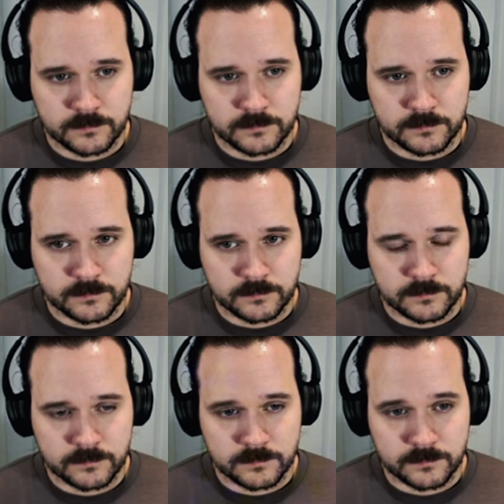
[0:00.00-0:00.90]

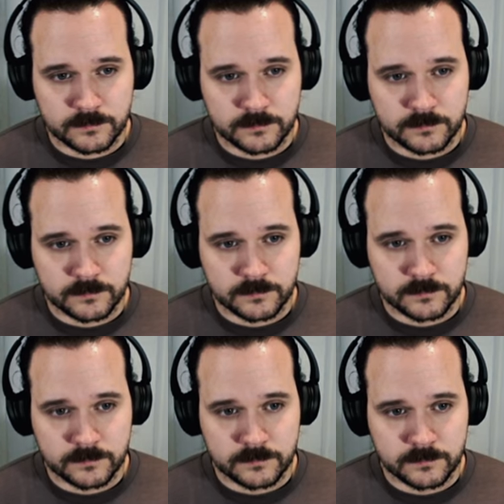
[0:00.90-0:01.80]

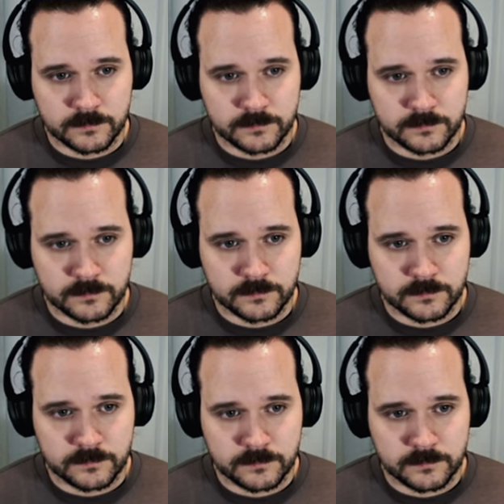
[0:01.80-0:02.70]

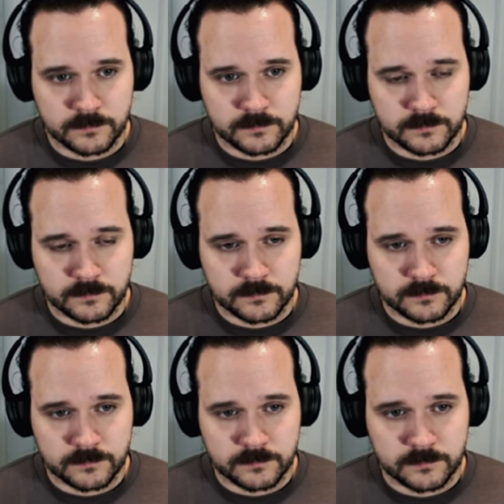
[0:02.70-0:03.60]
This person isn't speaking.